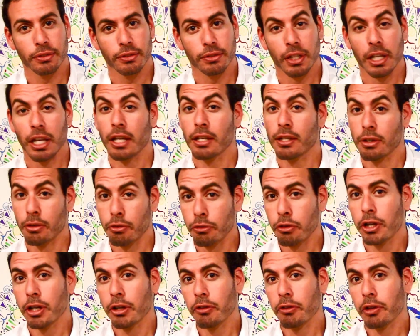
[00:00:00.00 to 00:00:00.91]
It's a
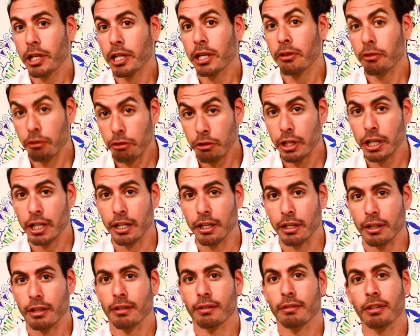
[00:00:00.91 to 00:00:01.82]
really, really, really
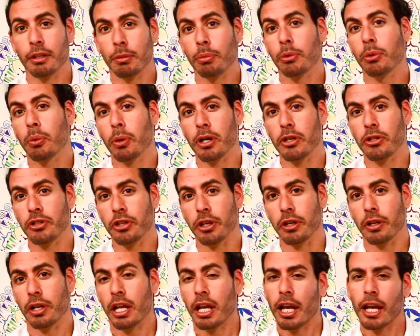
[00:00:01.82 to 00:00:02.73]
deep question.
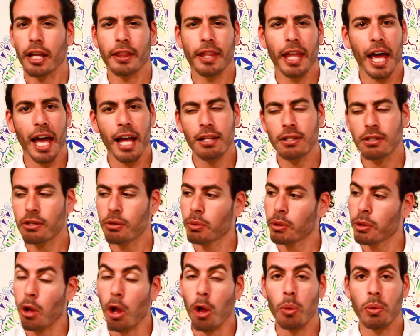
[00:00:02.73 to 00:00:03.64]
And the answer
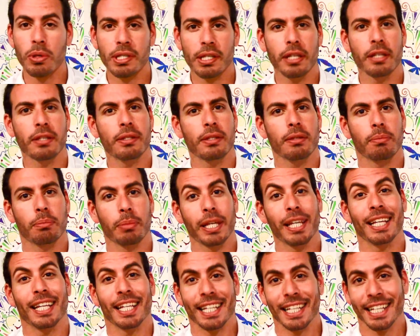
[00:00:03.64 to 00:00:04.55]
will always be
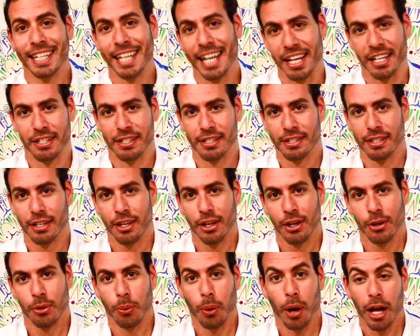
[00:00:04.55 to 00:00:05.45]
yes.
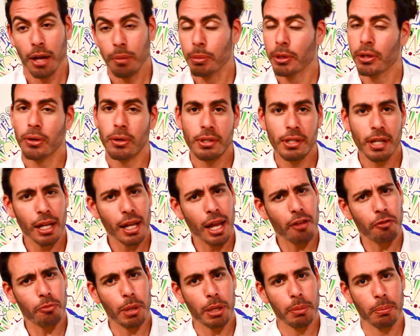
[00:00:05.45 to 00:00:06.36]
Why? Because I love
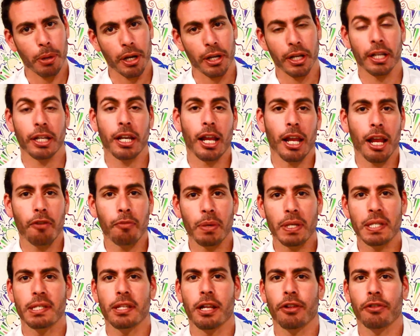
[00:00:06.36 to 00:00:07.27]
my body and I love
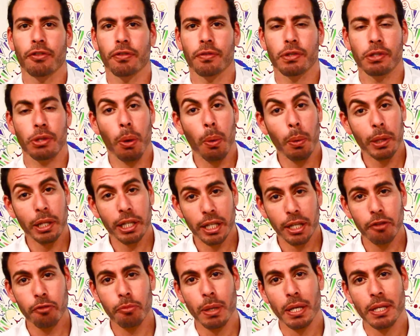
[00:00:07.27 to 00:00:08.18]
myself. So I will
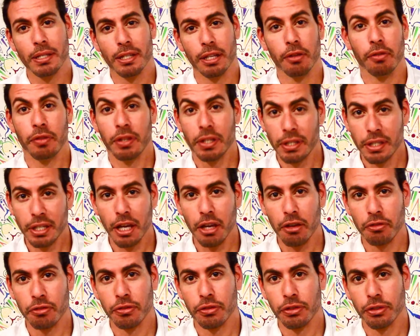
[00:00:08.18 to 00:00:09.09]
give myself this
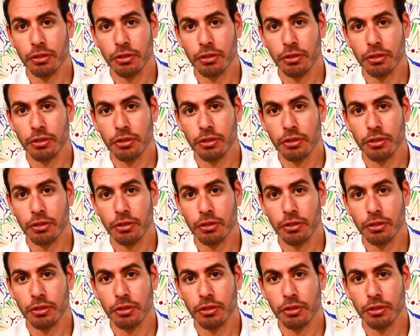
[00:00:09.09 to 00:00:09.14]
gift.